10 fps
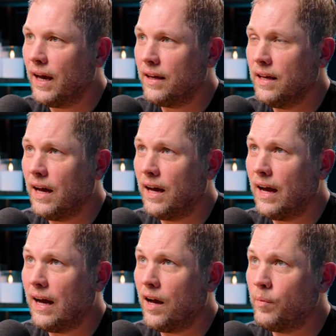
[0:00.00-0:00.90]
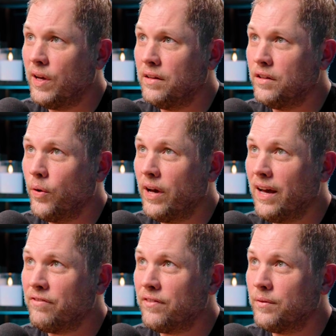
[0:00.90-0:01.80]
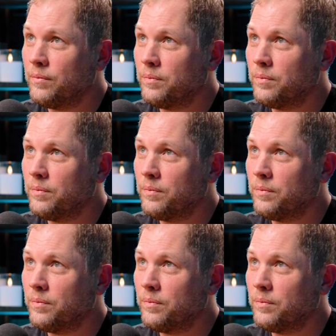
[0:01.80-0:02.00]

Like, yeah. Yeah. I mean, you have,